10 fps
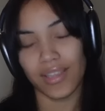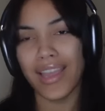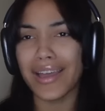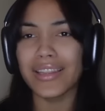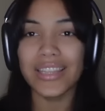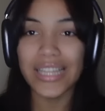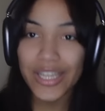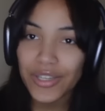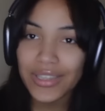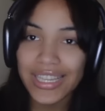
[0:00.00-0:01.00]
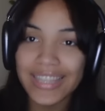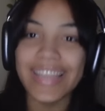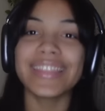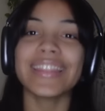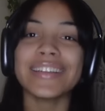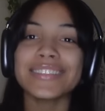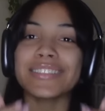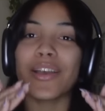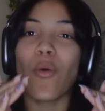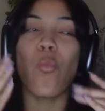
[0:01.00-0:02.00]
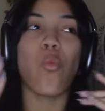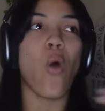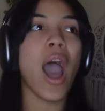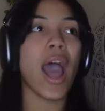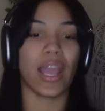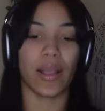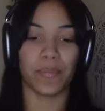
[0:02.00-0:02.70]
Yeah, literally. Like, that's why.